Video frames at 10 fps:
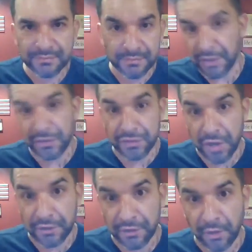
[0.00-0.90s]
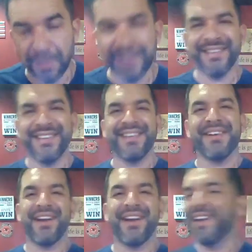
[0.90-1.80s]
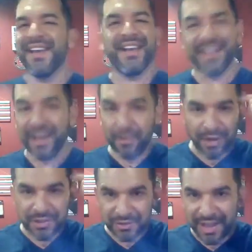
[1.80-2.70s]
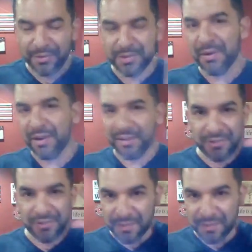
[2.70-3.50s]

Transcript: It's dead though. You got to watch your language, marketers.